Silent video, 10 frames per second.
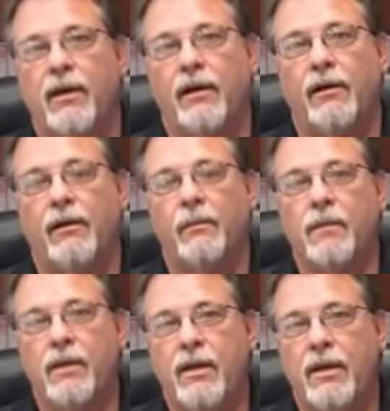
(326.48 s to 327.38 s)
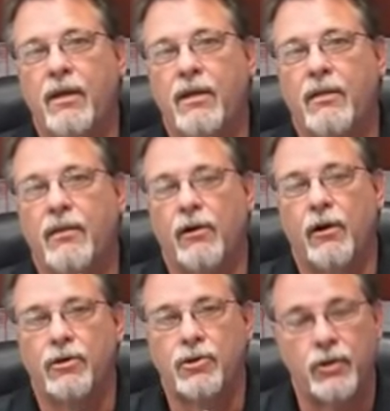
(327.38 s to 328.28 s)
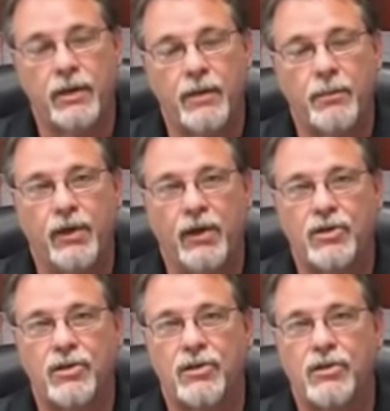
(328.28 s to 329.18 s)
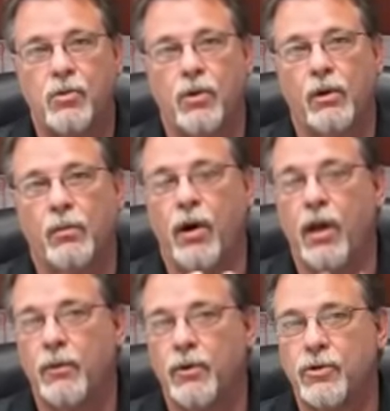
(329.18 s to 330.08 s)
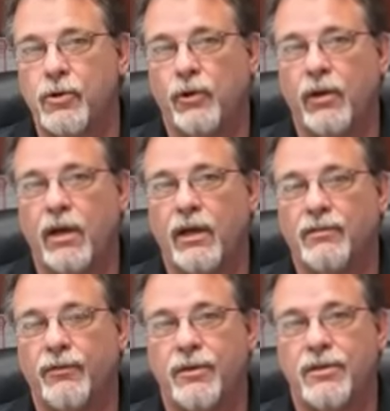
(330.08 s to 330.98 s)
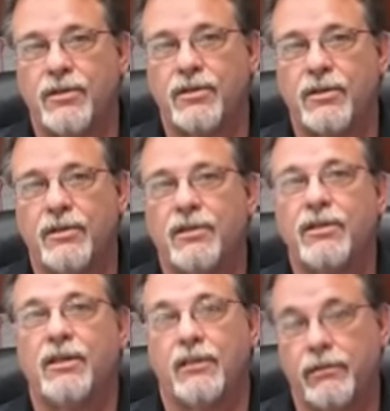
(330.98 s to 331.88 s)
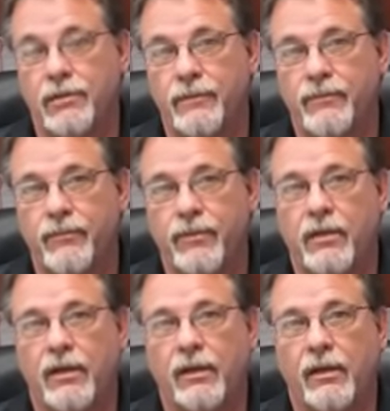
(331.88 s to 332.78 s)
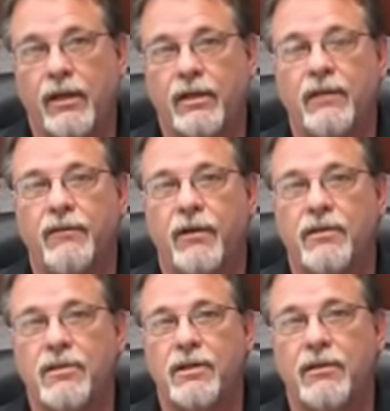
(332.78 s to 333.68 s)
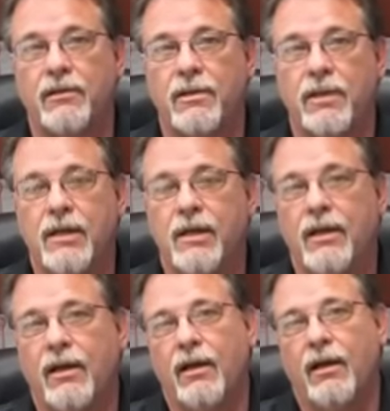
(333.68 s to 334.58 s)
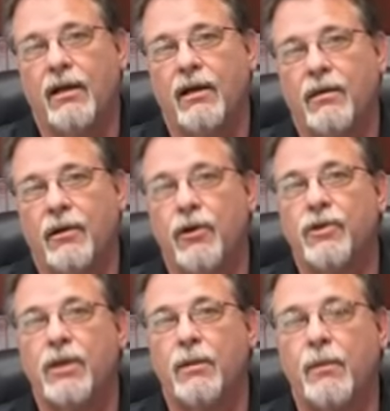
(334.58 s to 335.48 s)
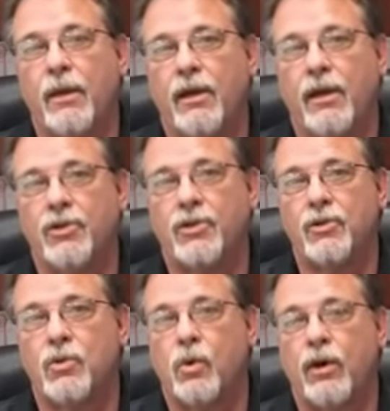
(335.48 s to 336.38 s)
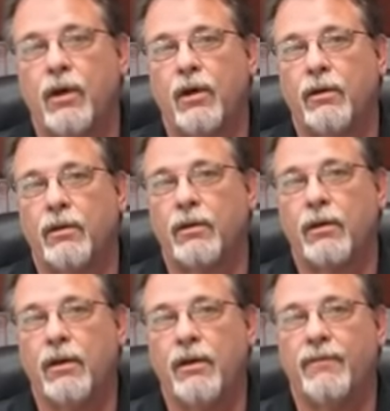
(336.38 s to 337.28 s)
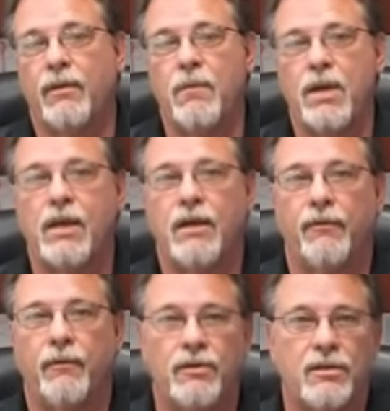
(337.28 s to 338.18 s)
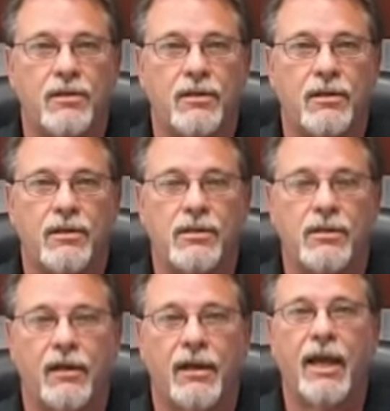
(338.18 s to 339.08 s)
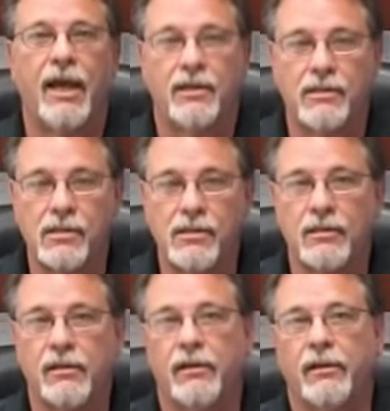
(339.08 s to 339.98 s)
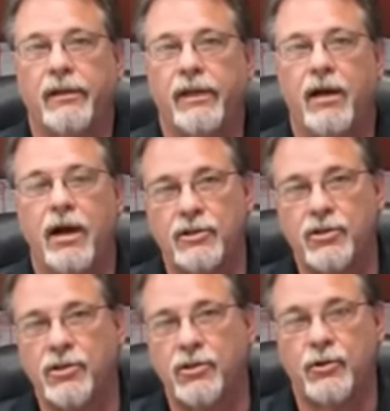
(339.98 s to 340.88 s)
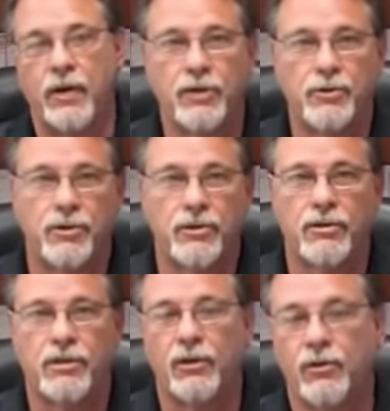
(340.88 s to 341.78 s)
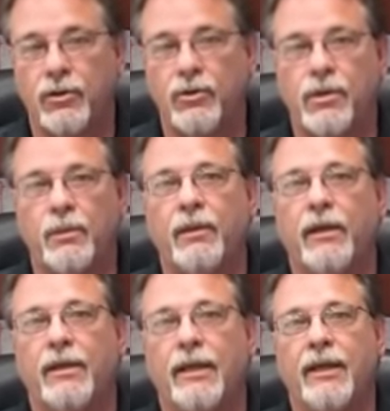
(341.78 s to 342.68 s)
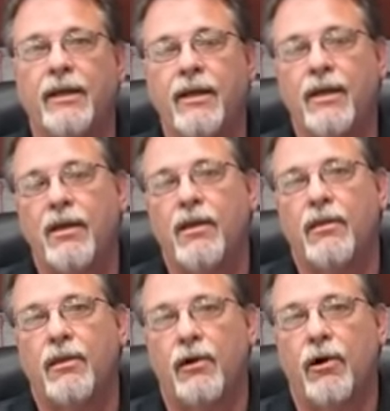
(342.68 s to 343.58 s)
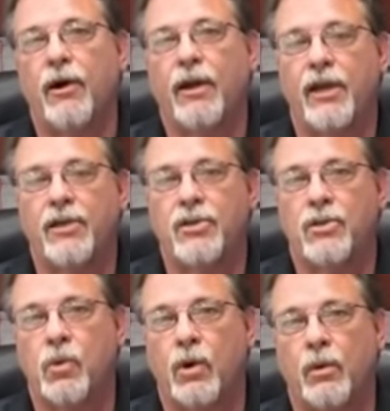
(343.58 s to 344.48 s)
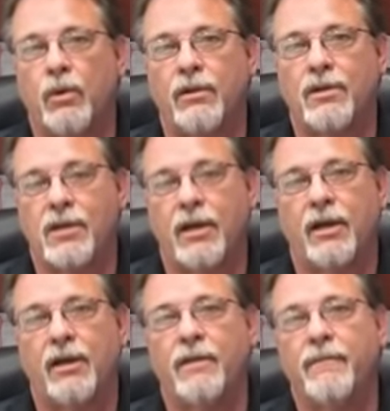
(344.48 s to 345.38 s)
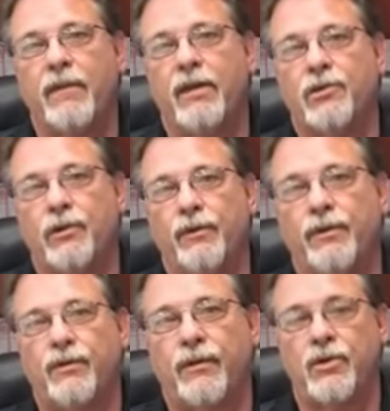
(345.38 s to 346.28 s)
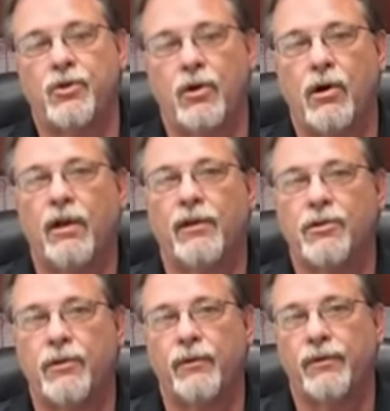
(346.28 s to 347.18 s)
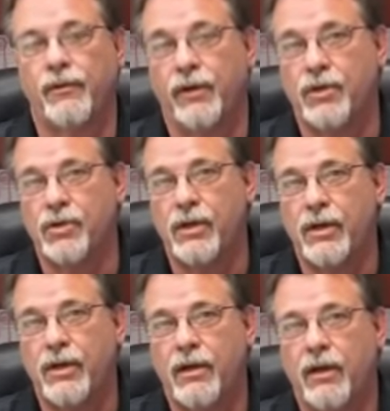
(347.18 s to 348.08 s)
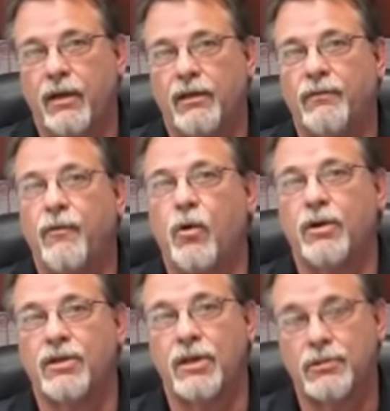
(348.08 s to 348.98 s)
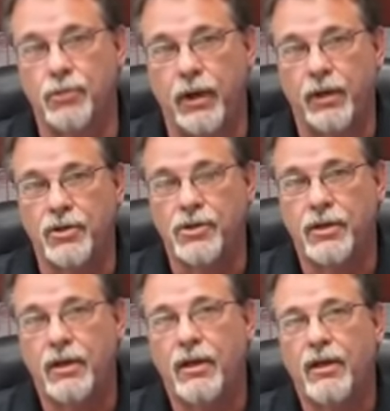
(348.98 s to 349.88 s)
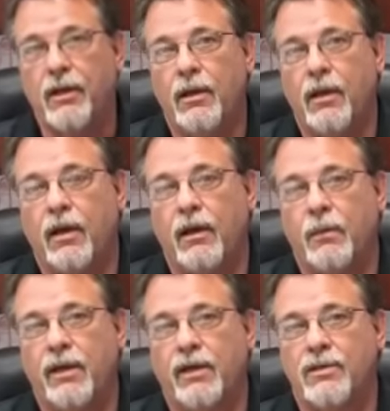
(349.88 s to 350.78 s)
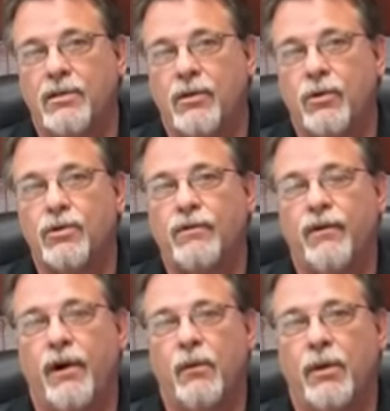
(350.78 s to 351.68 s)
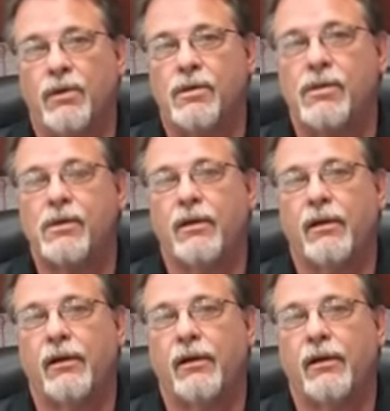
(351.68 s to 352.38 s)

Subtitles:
There are certain applications where polymers are utilized, for instance, in seals, like Teflon seals. There are some occasions where if the media, for instance, is a gas like oxygen or nitrogen, CO2, something like that, there are occasions where we'll design a surface finish or call out a surface finish in the 4 to 6 range because those environments